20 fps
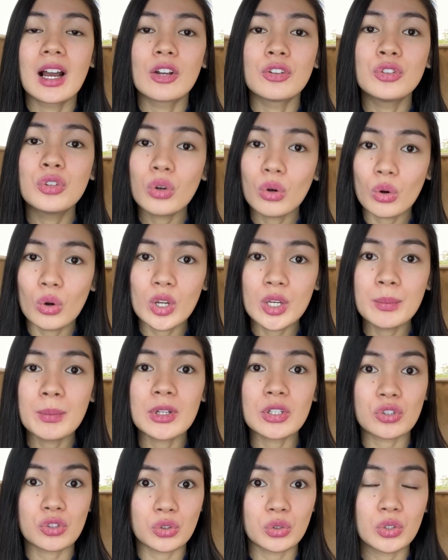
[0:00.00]
doon
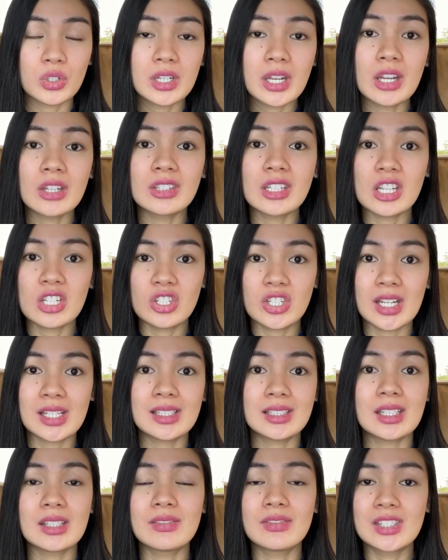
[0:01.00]
mature na yung
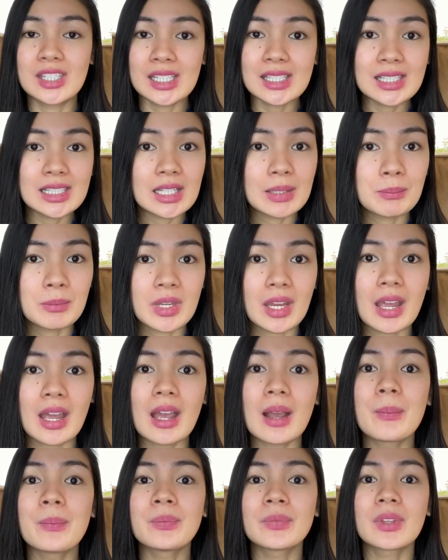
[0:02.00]
digestive system
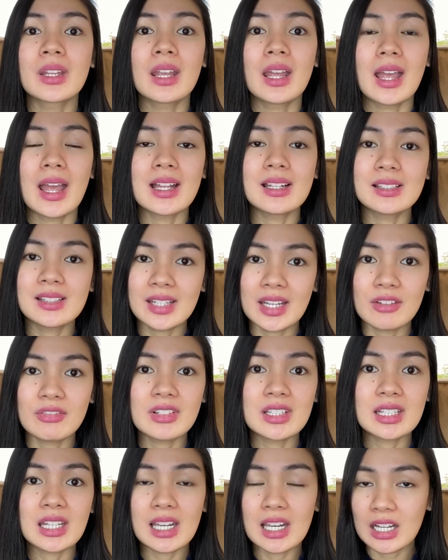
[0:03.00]
niya and safe
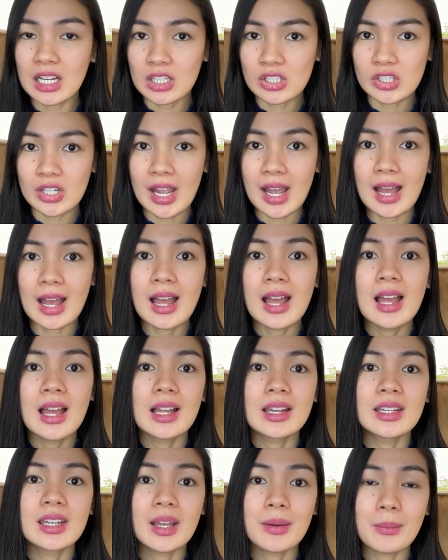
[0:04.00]
na talaga siya
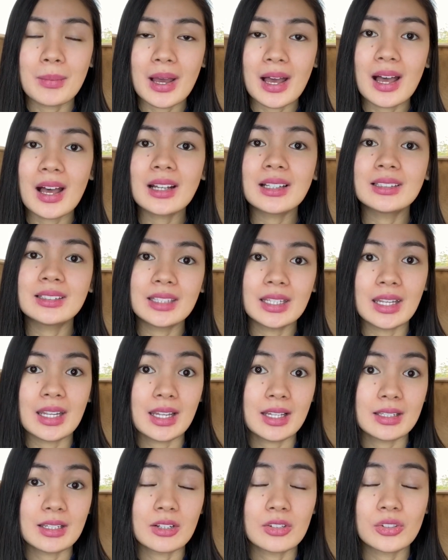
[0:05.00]
na
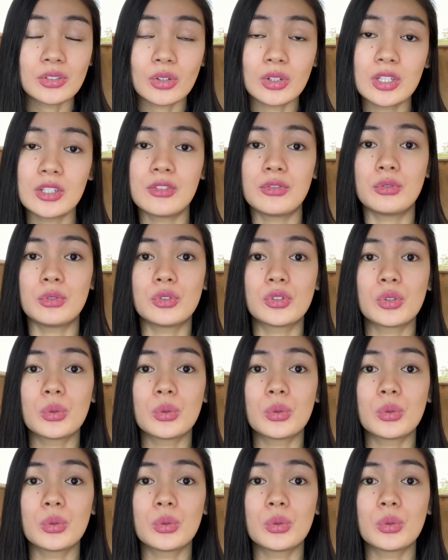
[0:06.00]
mag-take ng solid food.